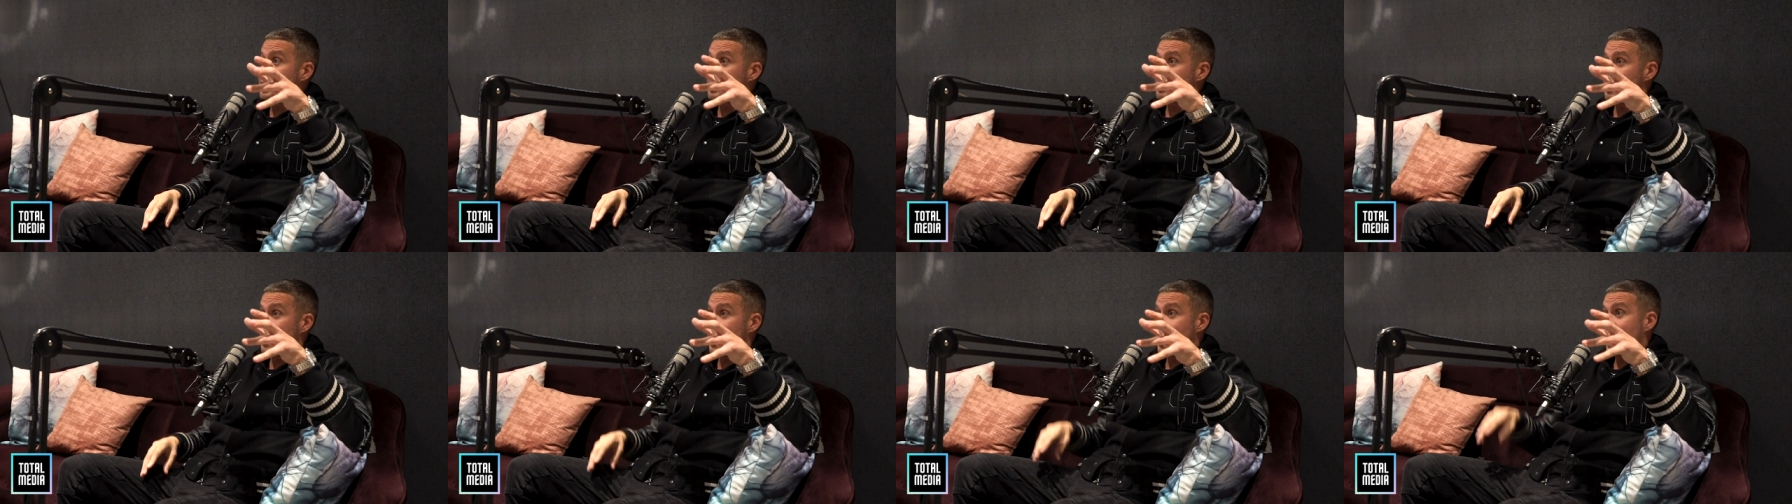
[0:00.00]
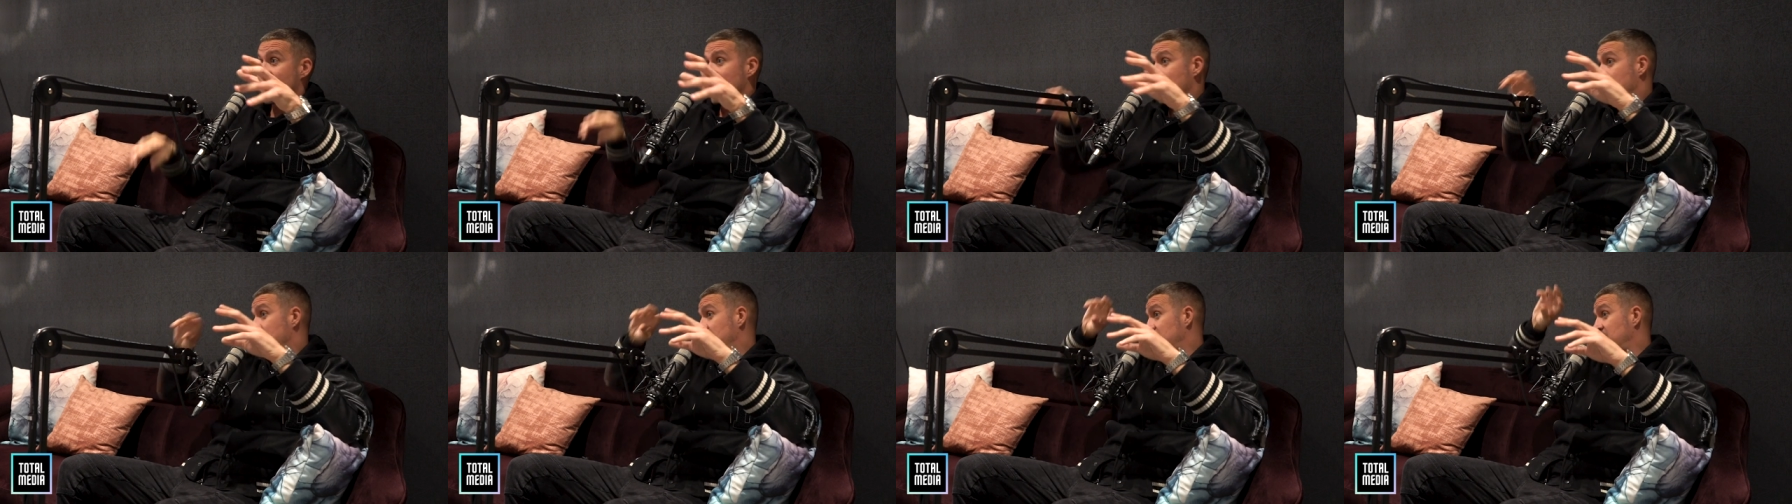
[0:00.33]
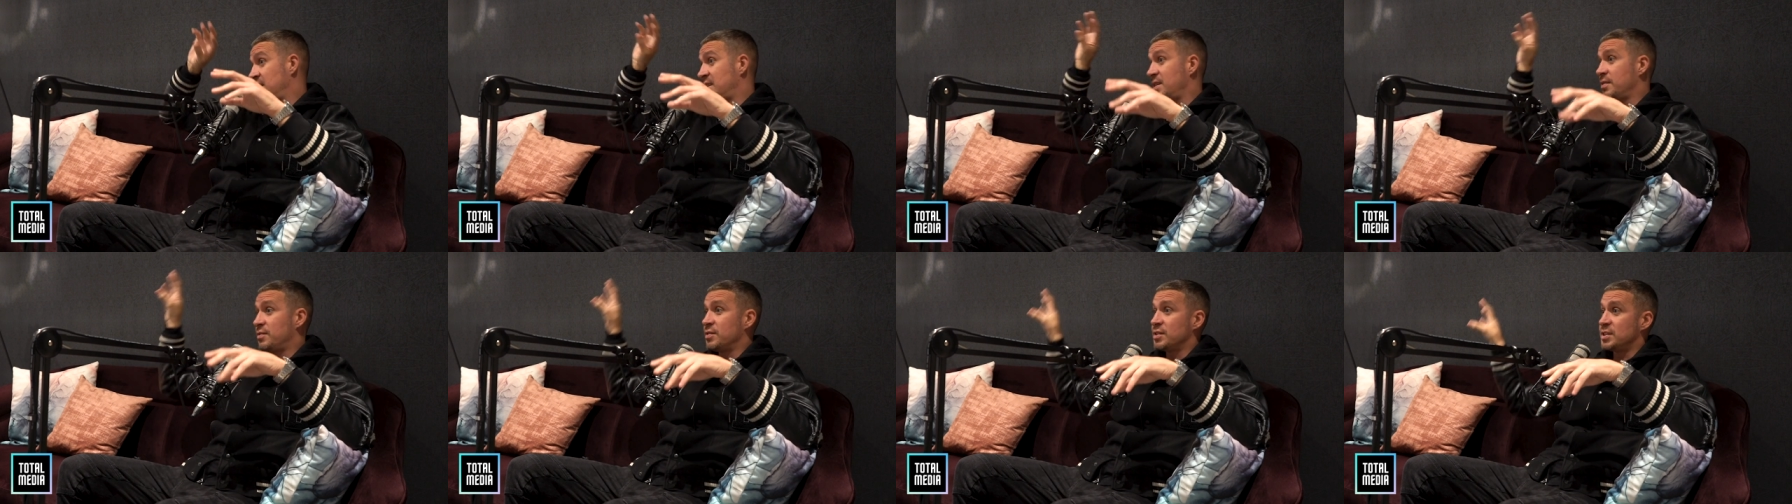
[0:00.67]
to me, and I'm in
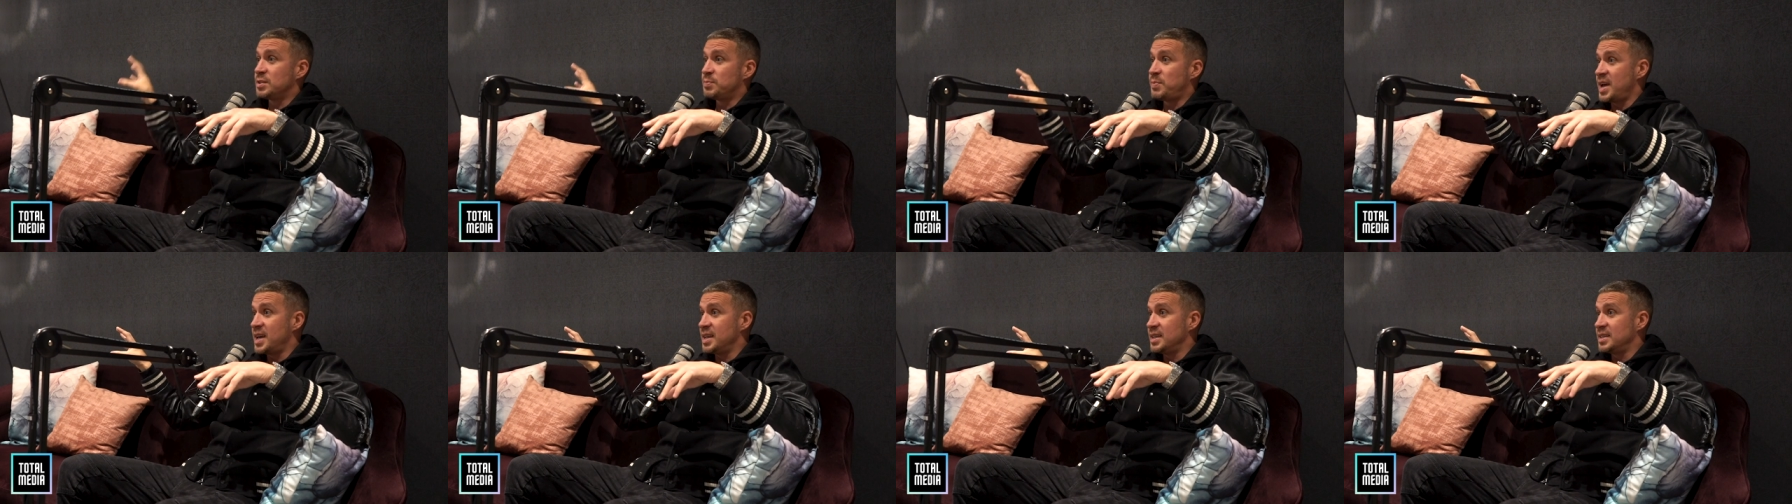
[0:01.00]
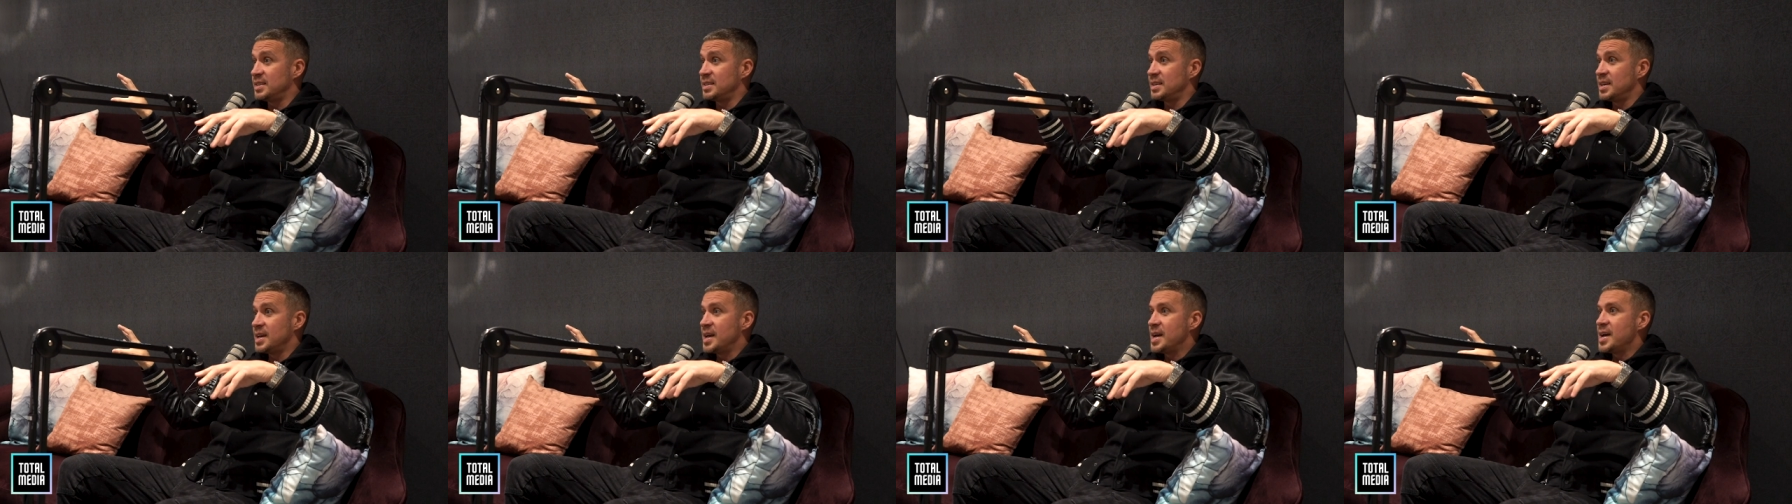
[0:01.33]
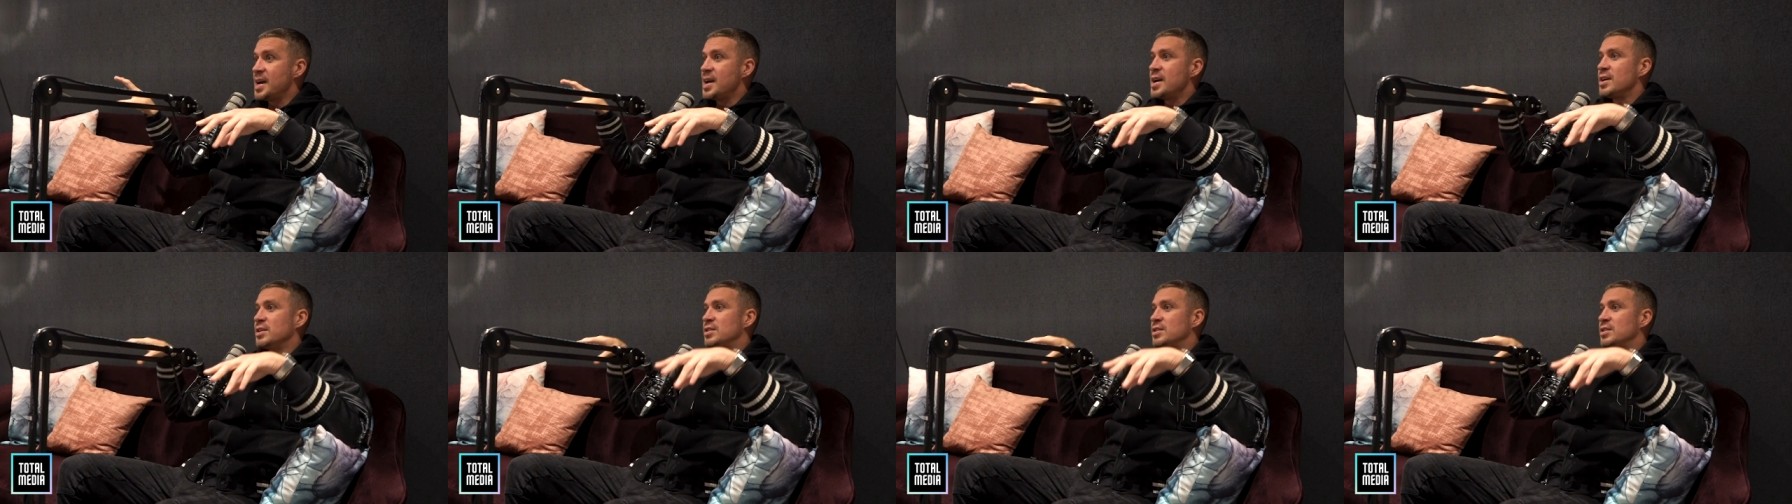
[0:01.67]
a different space. Yeah.